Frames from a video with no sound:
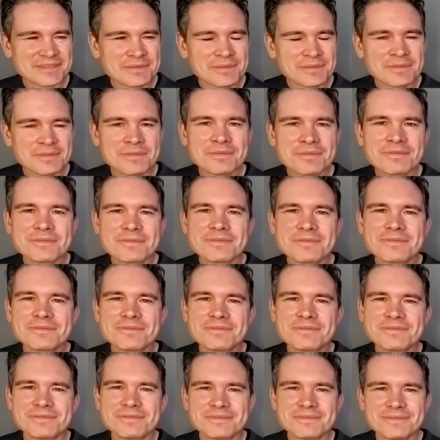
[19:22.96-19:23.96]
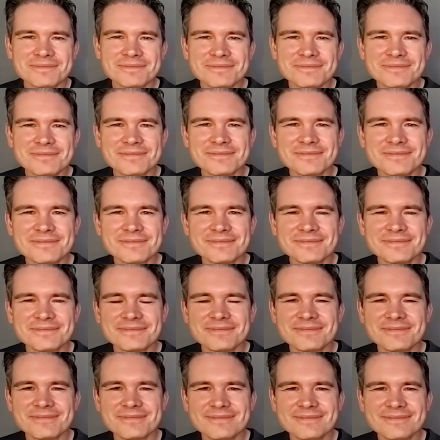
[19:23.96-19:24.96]

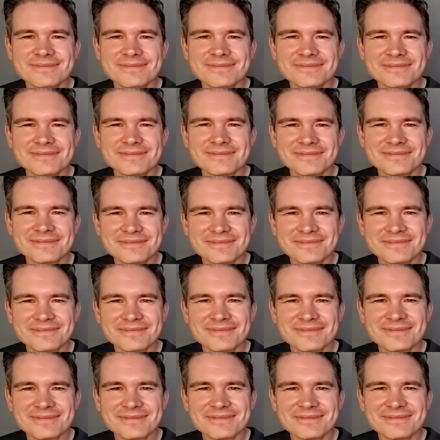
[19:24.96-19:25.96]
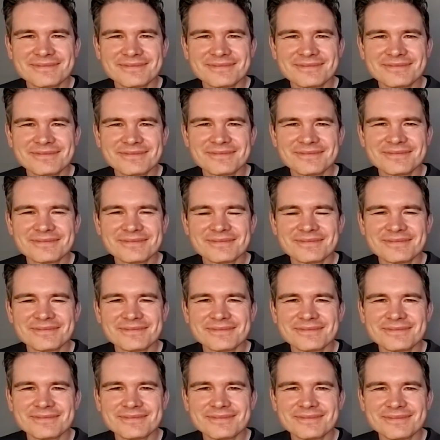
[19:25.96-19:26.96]

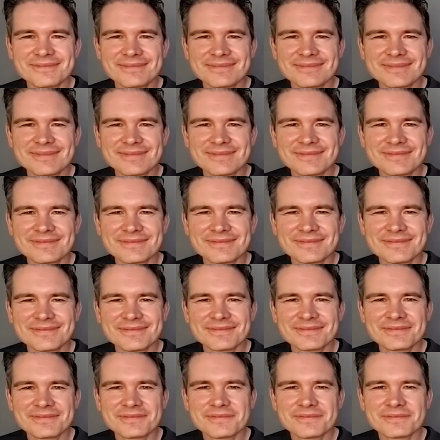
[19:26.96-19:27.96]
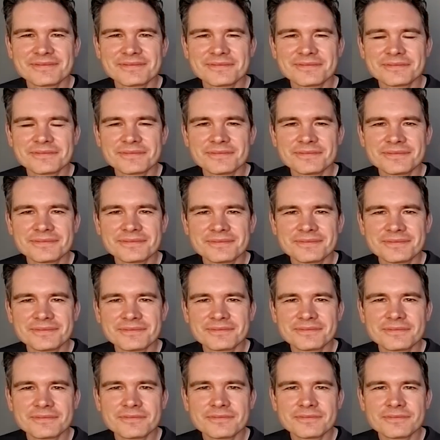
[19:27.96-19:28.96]

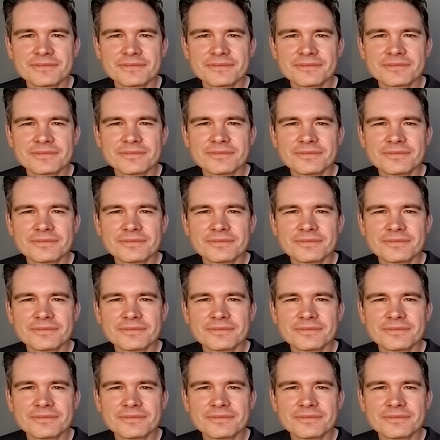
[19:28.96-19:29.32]
[no speech]